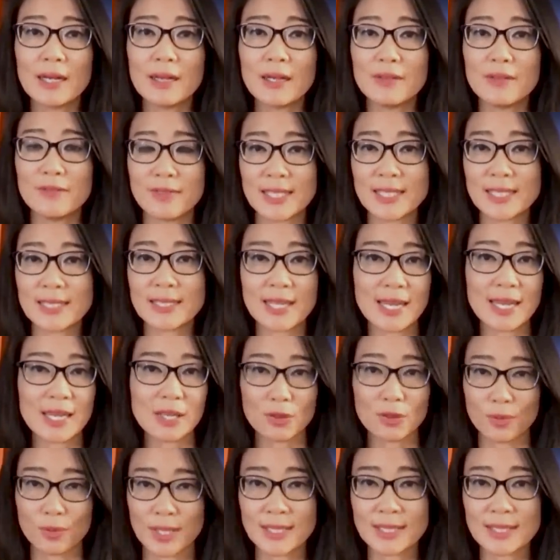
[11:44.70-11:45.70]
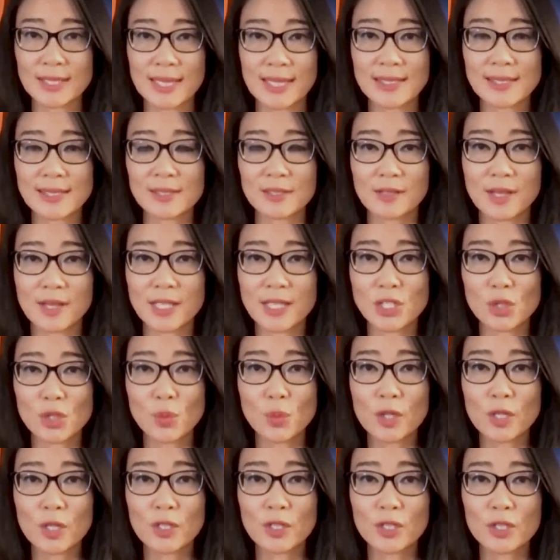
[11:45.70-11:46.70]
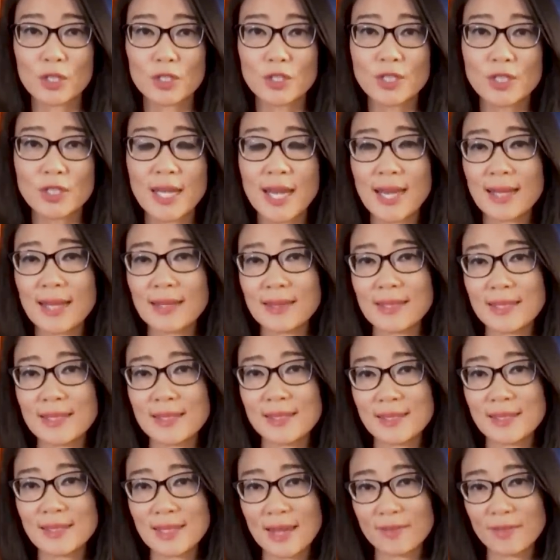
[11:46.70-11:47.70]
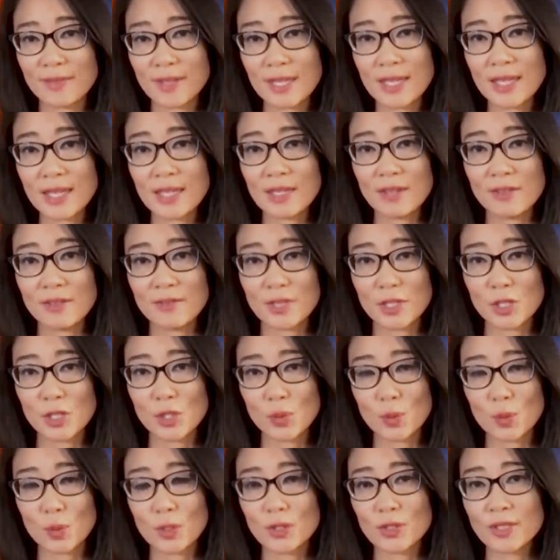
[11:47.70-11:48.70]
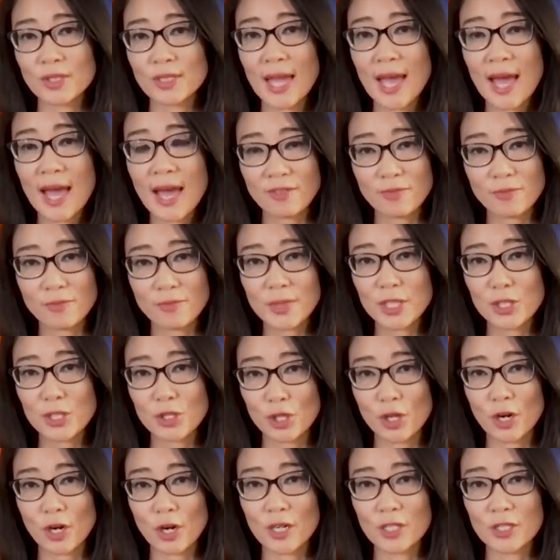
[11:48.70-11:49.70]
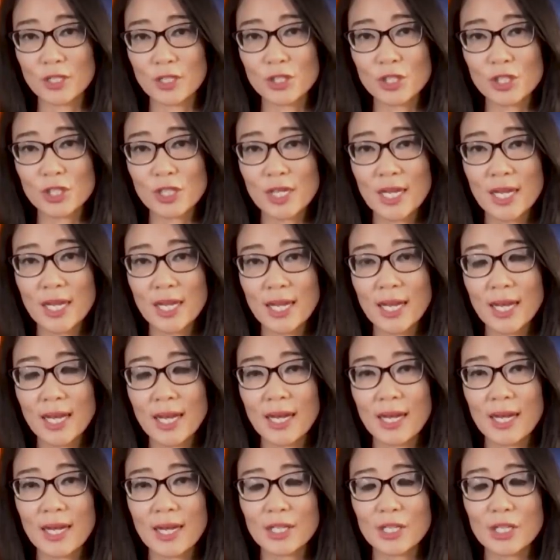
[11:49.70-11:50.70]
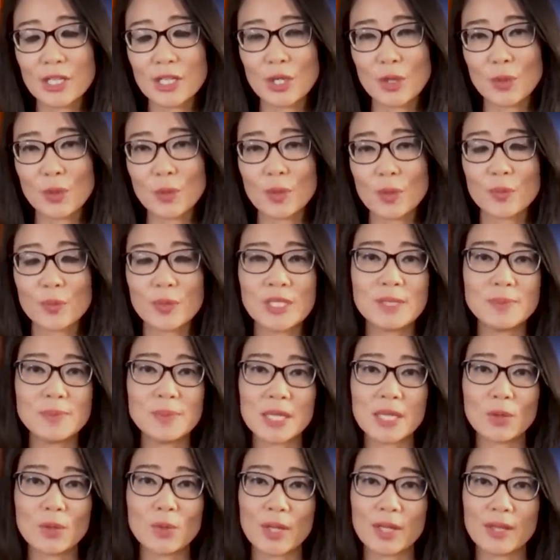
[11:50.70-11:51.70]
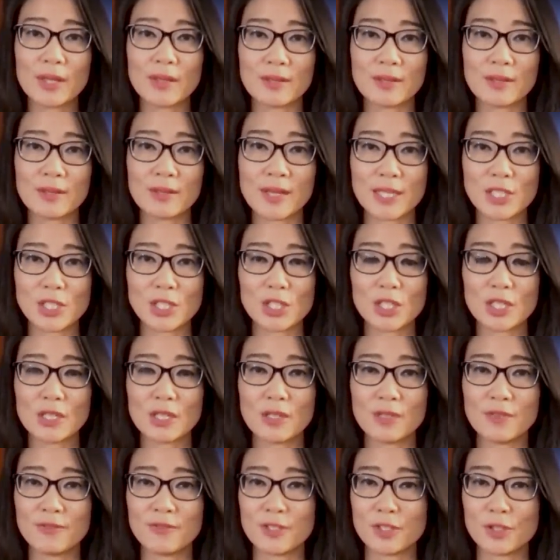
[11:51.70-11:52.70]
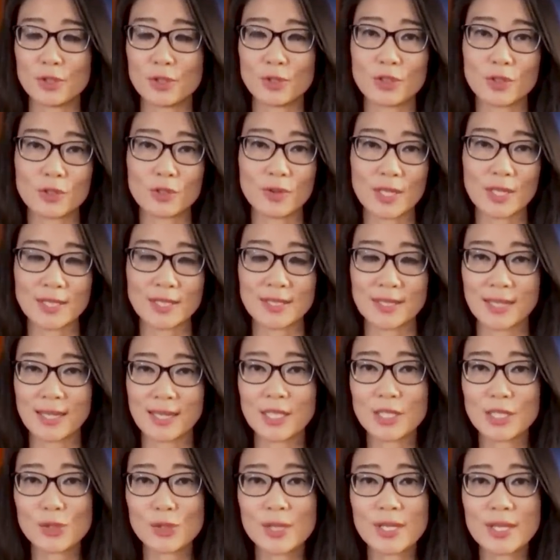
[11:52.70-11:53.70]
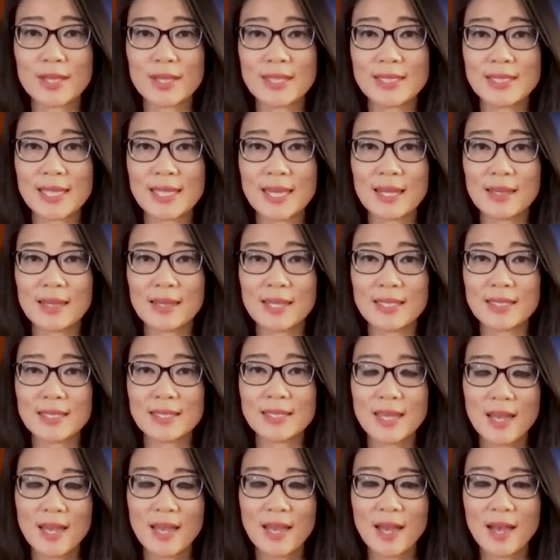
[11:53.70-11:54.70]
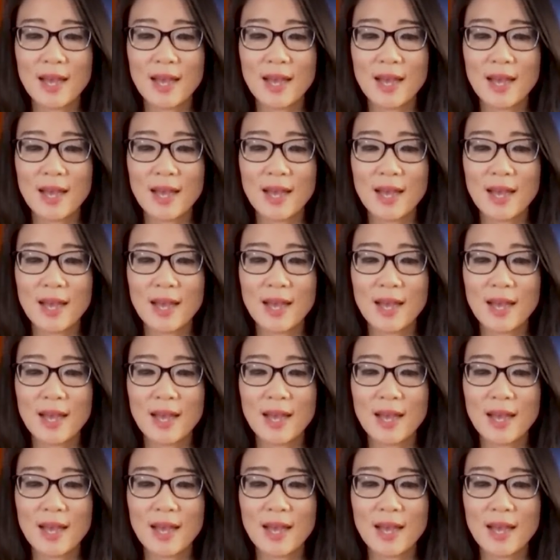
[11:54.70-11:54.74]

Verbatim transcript: investigating threats against election workers, at least 7 individuals have been charged. You know, when we speak with election officials across the country, they tell us